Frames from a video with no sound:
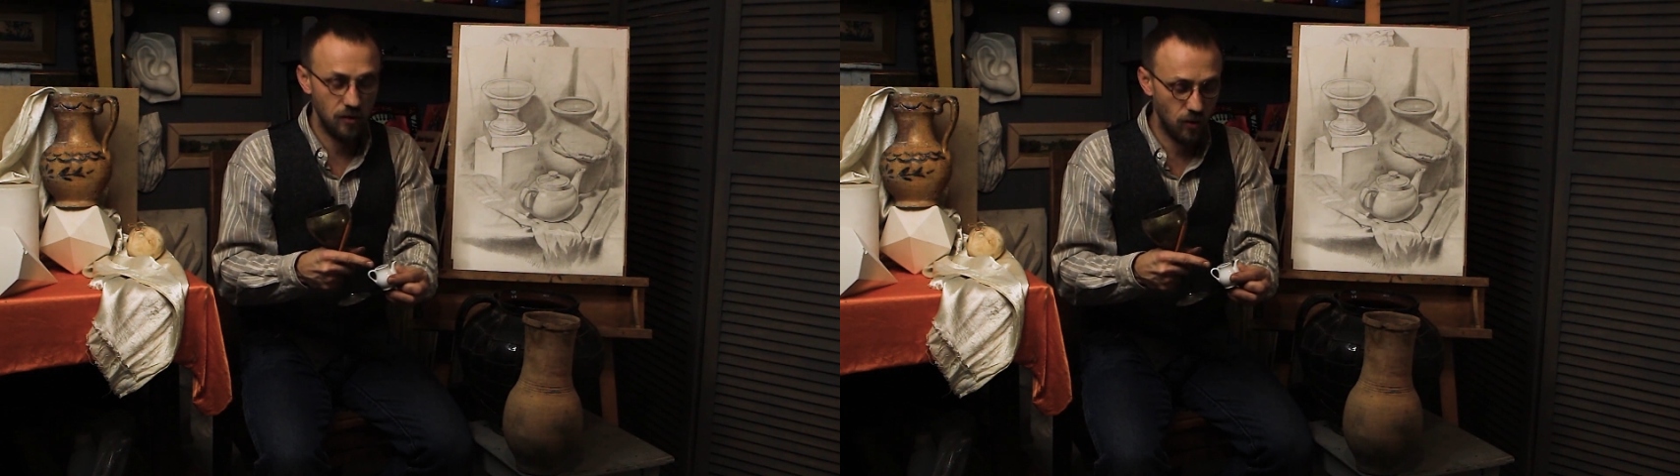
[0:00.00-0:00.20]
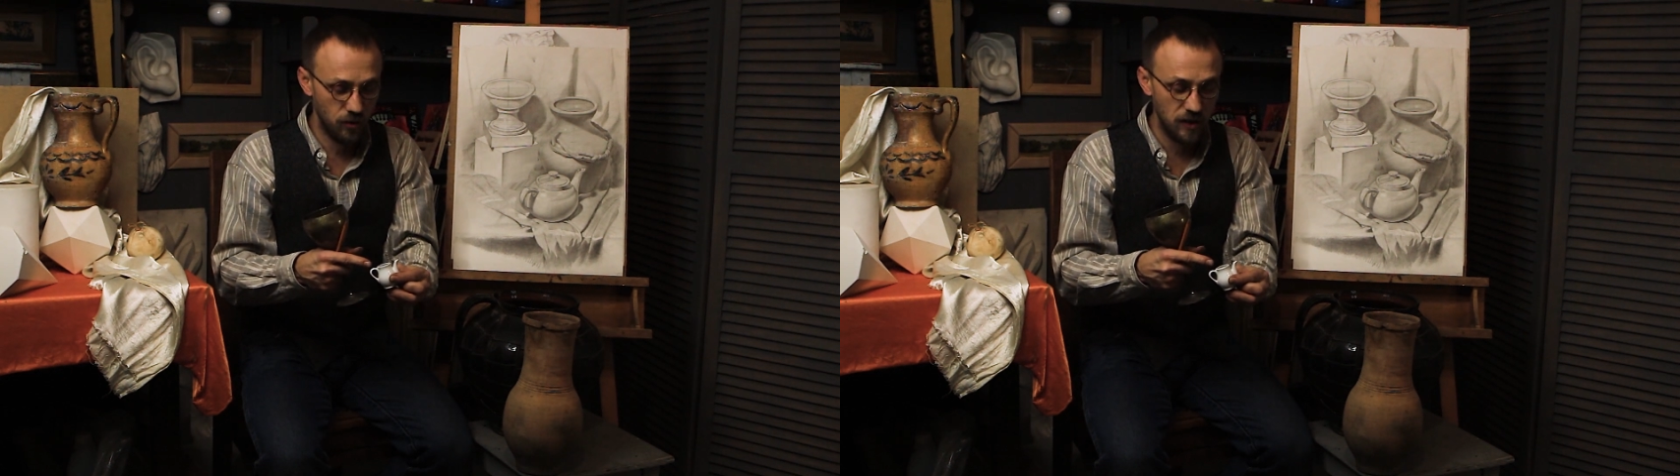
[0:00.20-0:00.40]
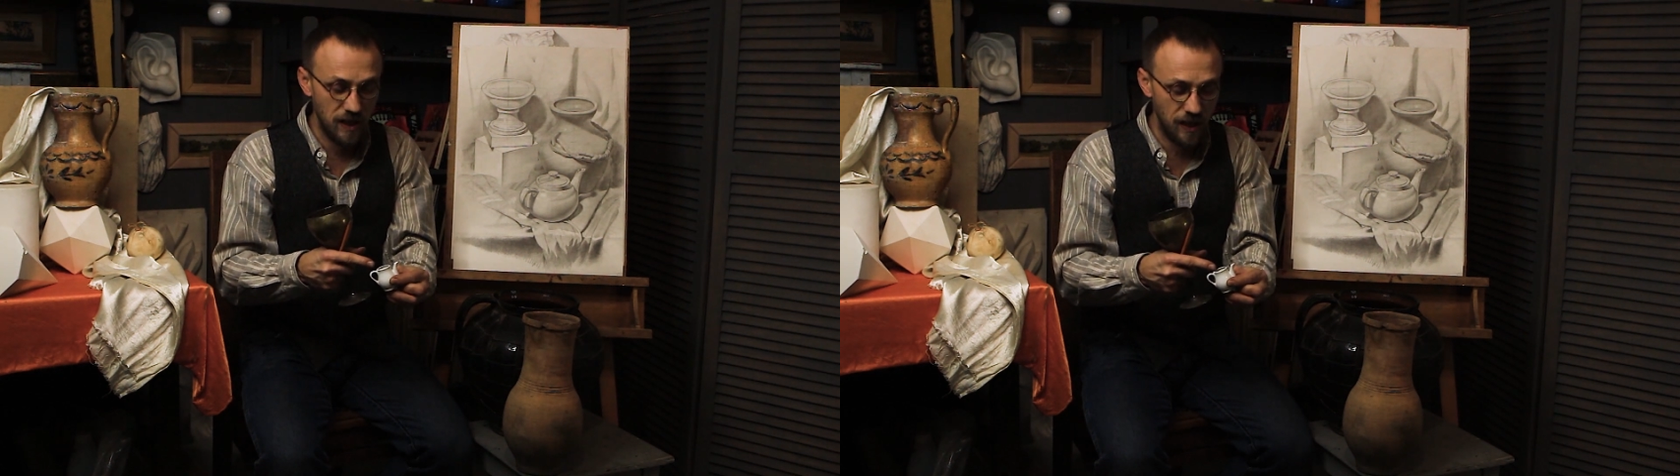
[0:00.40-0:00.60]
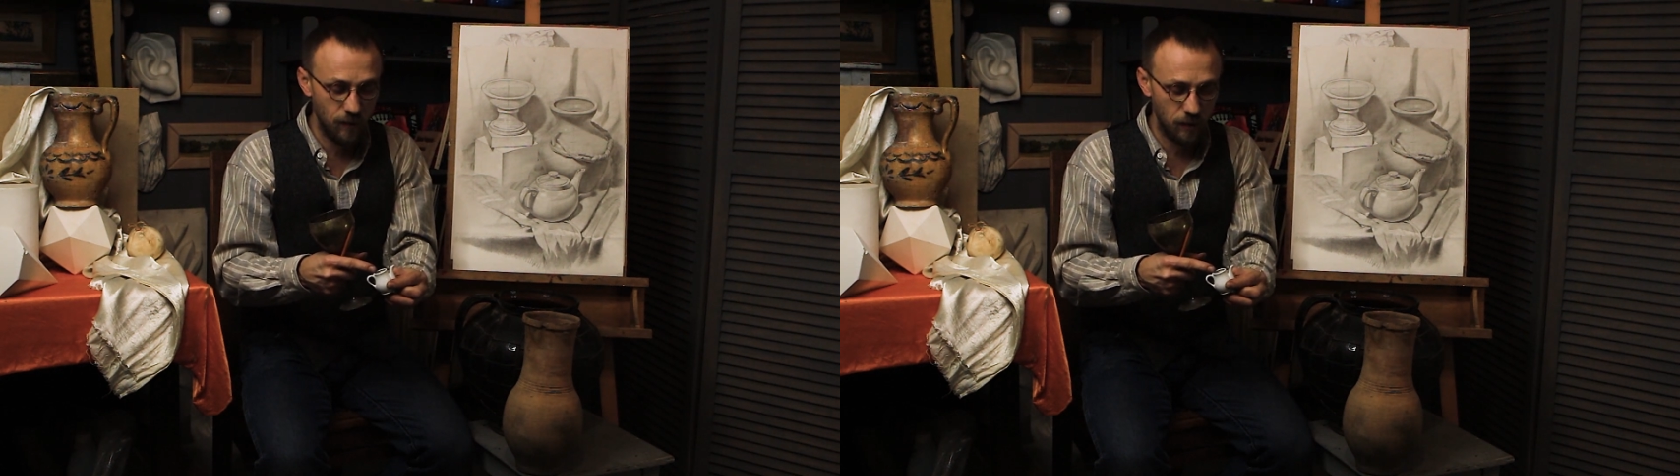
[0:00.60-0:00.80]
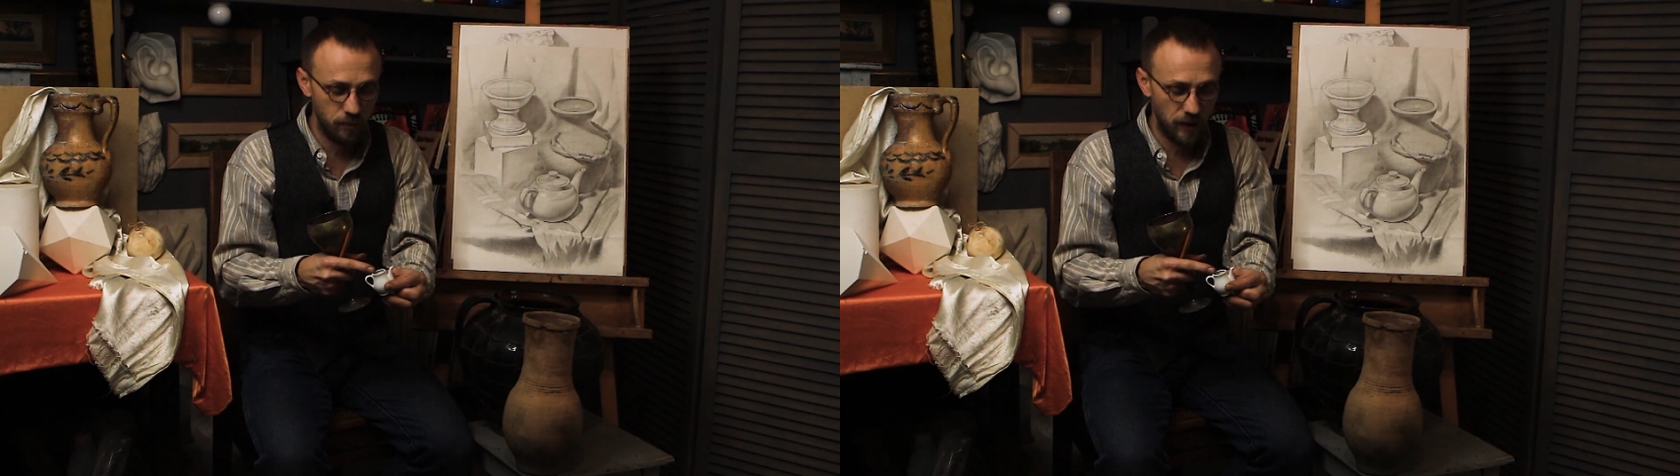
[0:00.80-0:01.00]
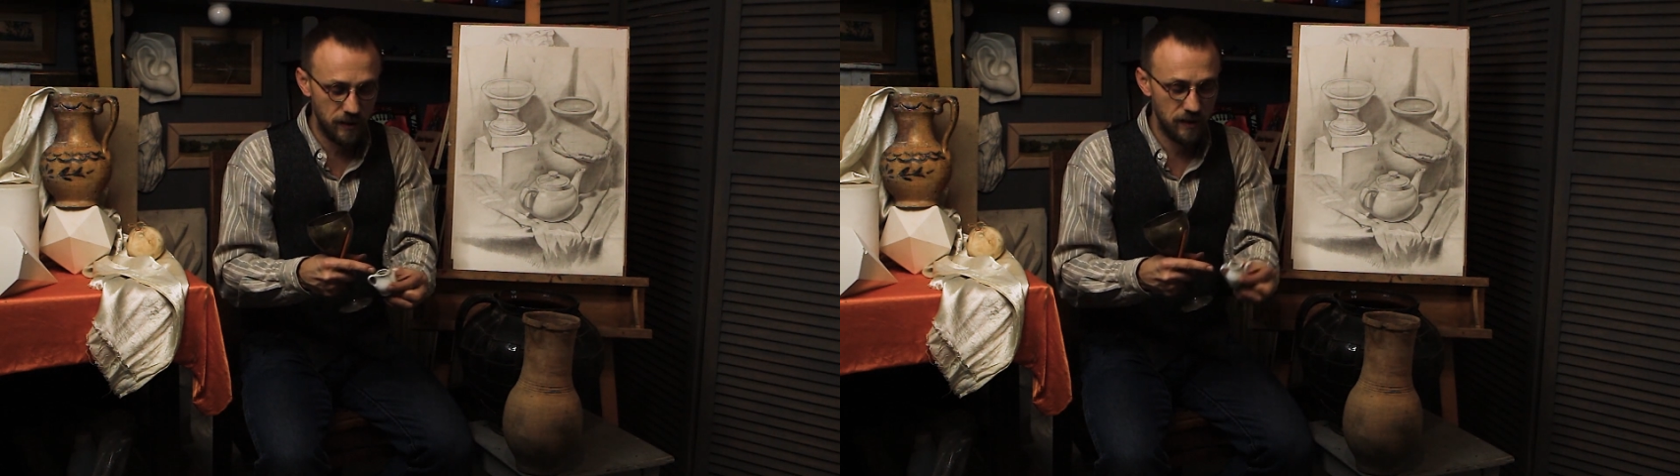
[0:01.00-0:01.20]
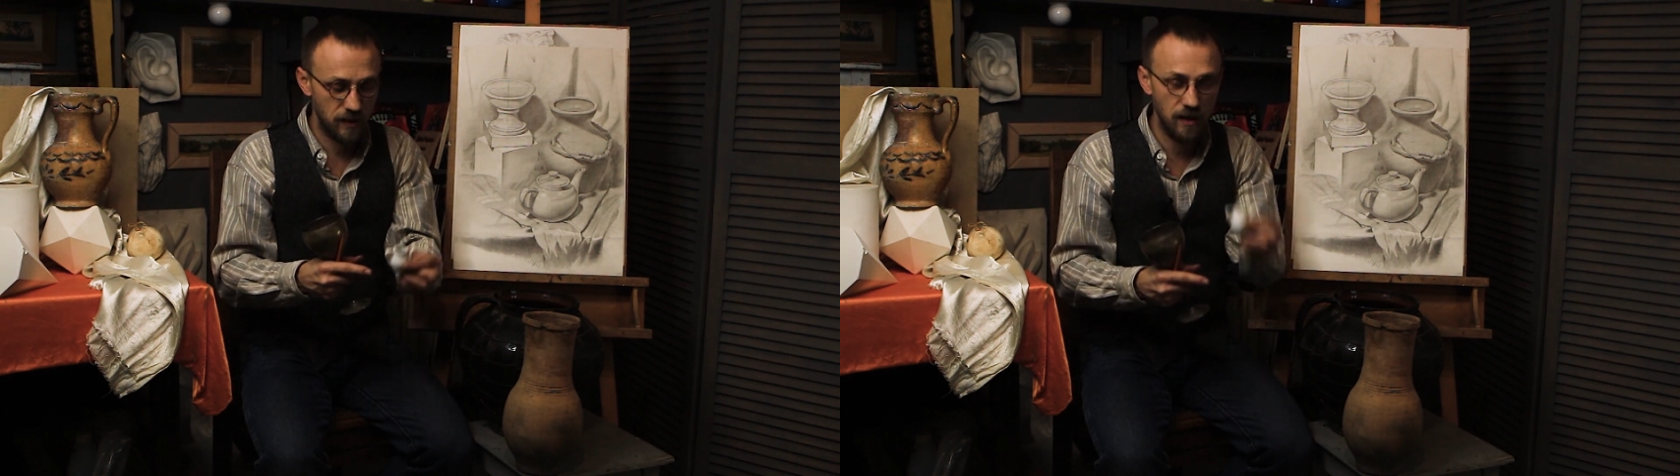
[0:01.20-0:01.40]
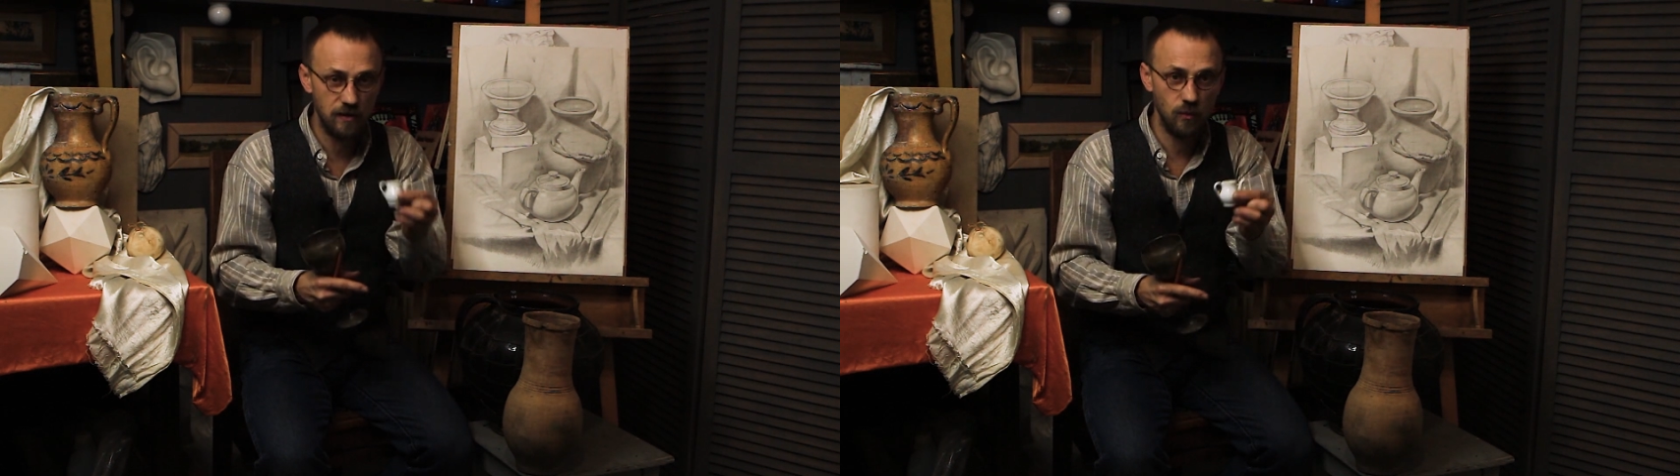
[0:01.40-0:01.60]
not equal parts,
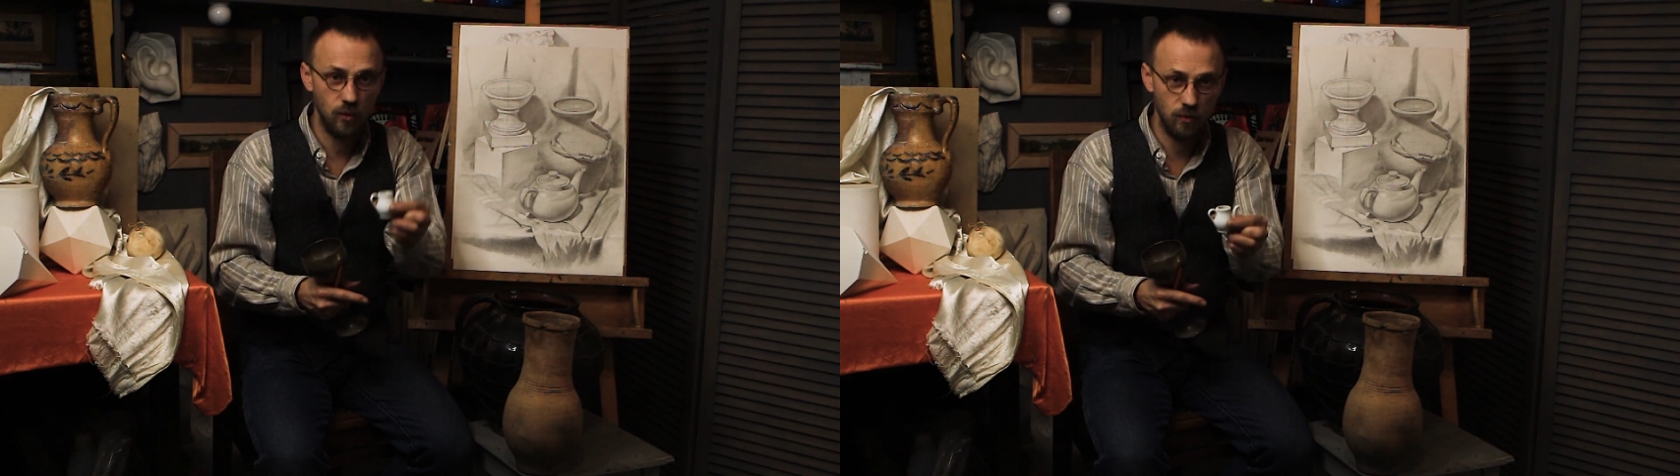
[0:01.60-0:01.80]
it